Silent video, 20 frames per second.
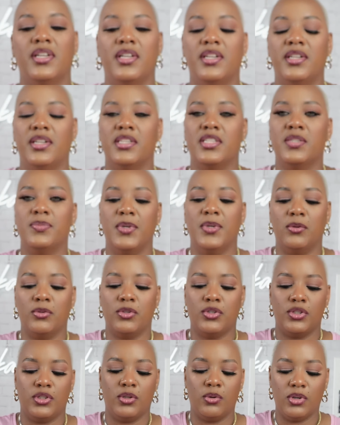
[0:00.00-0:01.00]
And it
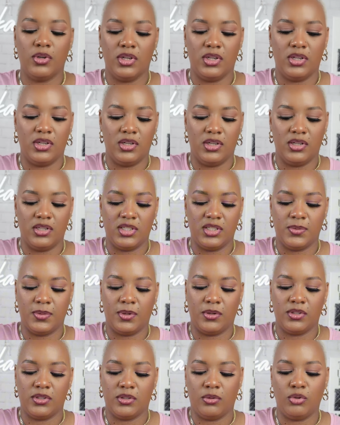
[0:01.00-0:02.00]
smells so good. It
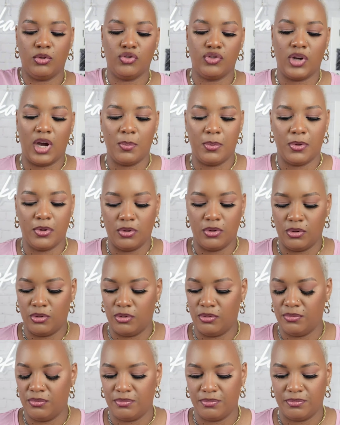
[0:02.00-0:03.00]
smells so
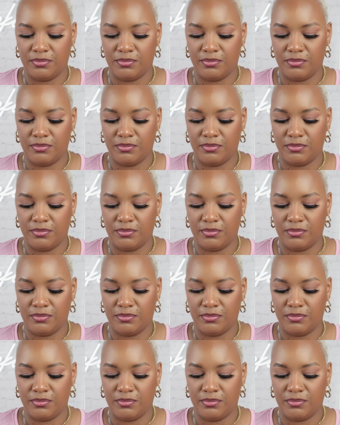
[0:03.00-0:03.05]
tropical.